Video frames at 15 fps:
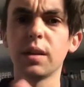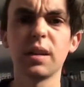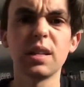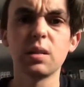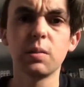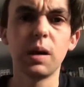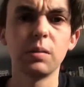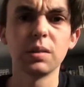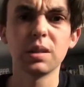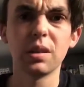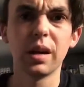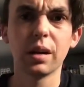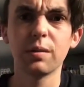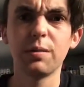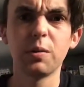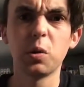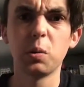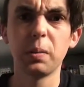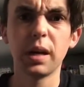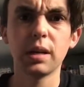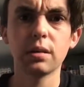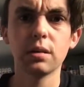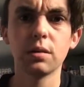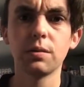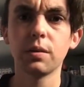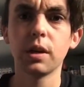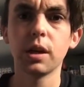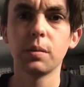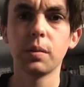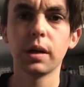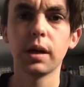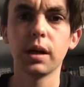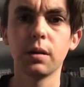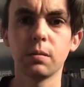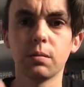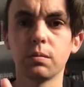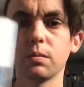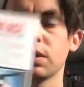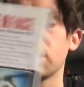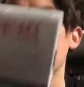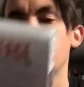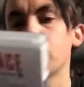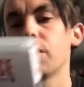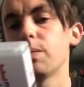This one was like $4 off eBay, so